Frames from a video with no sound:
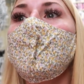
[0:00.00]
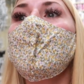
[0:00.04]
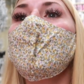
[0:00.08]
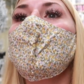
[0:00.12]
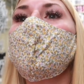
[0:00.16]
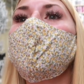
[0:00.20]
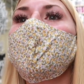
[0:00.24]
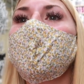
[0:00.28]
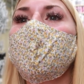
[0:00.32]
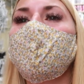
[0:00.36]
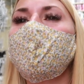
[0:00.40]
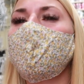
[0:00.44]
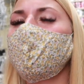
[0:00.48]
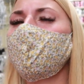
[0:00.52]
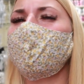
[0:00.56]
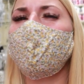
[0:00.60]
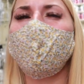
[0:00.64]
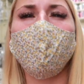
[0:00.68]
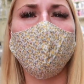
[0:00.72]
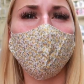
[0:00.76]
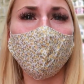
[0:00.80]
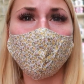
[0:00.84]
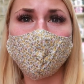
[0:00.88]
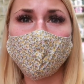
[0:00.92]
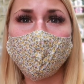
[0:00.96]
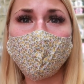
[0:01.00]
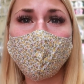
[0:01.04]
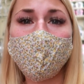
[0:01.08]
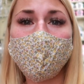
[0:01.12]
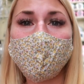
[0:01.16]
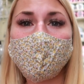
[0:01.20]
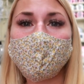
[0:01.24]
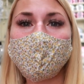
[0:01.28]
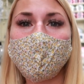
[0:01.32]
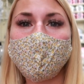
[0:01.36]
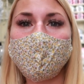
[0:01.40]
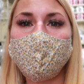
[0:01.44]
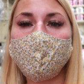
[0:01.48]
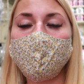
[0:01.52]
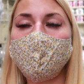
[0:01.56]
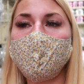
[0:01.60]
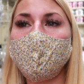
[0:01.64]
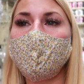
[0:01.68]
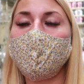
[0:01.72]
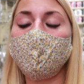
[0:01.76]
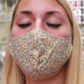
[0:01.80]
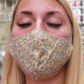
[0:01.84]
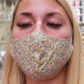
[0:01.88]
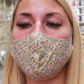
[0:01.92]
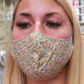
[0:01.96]
But then like the home decor side of me,
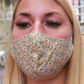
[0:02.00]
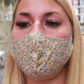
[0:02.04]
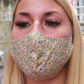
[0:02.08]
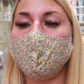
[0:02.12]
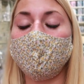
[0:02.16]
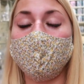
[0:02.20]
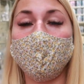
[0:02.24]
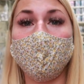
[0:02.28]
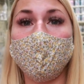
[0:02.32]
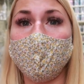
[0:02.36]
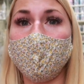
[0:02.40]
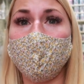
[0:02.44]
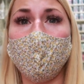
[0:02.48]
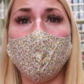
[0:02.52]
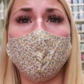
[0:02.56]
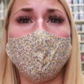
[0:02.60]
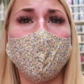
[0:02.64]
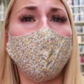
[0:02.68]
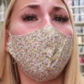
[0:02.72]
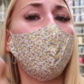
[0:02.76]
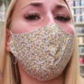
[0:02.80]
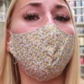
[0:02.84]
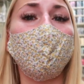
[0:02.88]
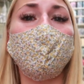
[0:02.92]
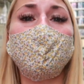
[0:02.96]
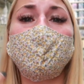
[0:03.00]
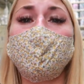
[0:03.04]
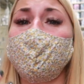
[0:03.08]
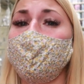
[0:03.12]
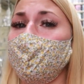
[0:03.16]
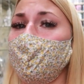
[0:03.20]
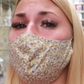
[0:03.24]
like when I think about what I want my home to